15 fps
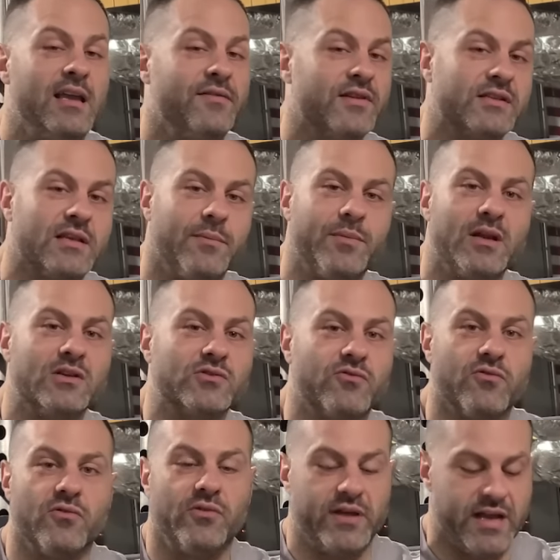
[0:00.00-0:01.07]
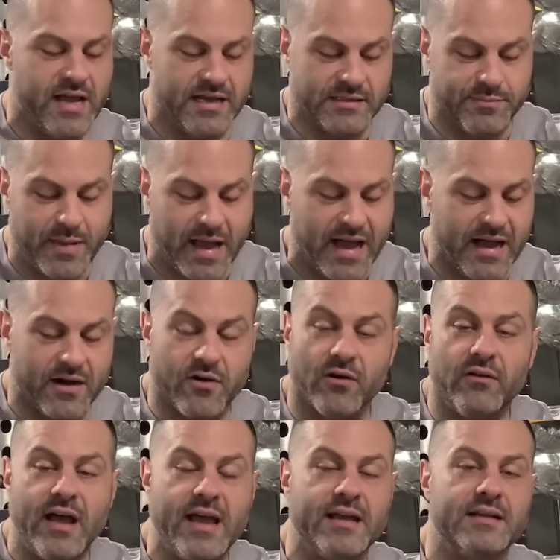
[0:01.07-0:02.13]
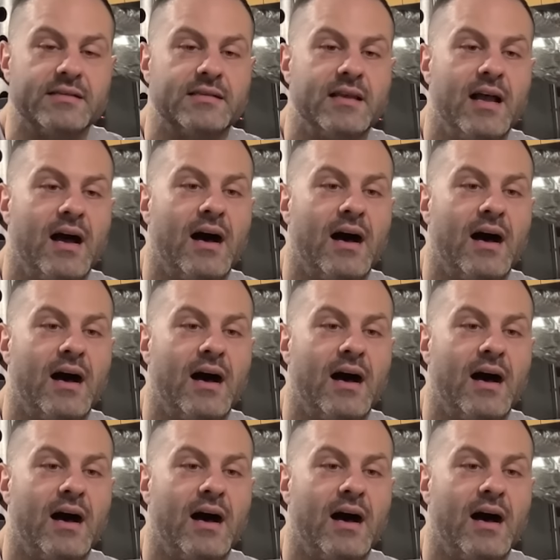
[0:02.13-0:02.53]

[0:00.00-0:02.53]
Even something as grueling as back or legs.